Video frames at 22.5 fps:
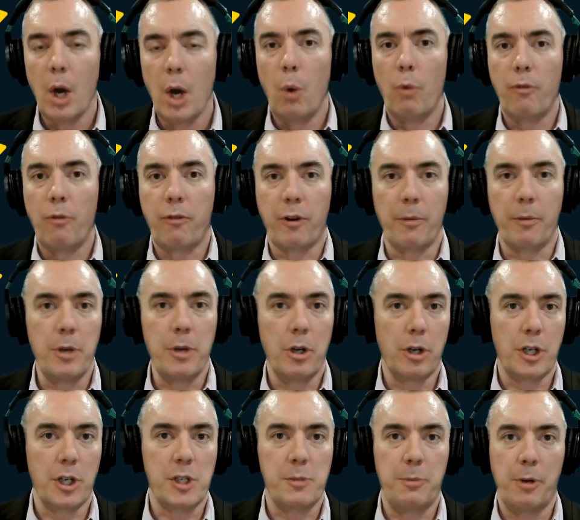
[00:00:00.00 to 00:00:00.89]
From your
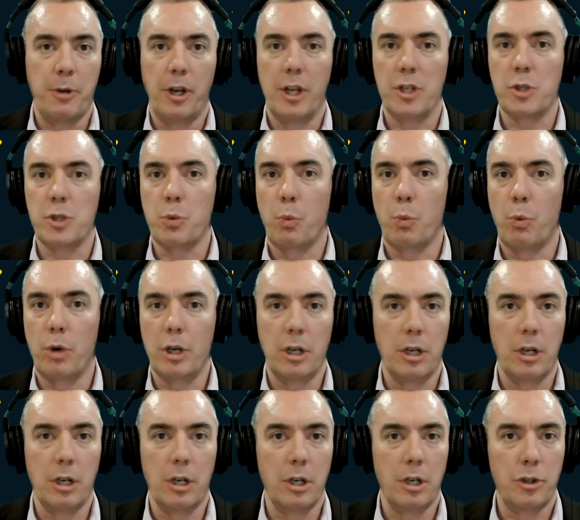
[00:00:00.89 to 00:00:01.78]
experience, what
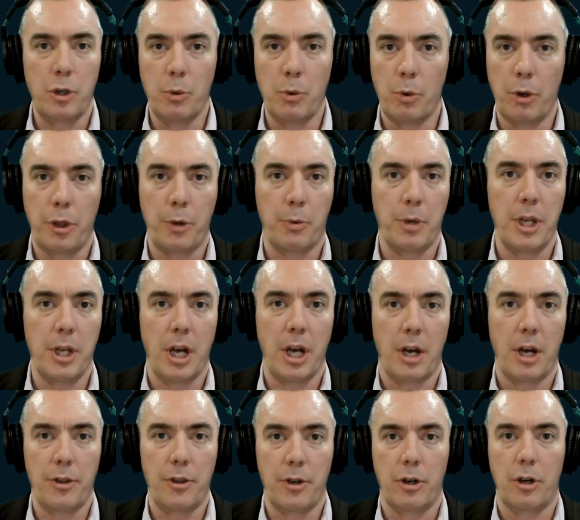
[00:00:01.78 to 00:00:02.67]
are two or three
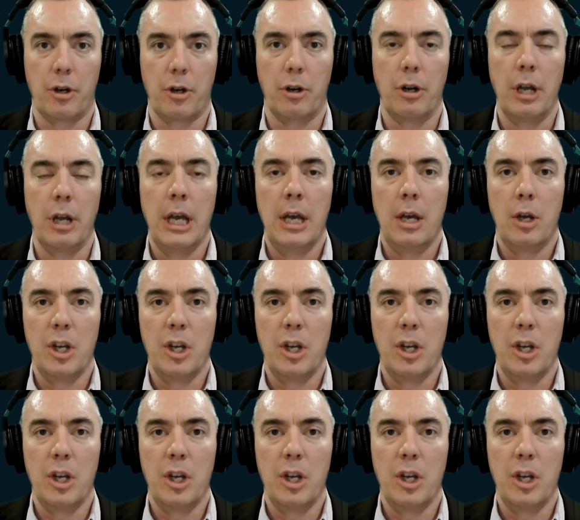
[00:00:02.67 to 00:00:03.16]
other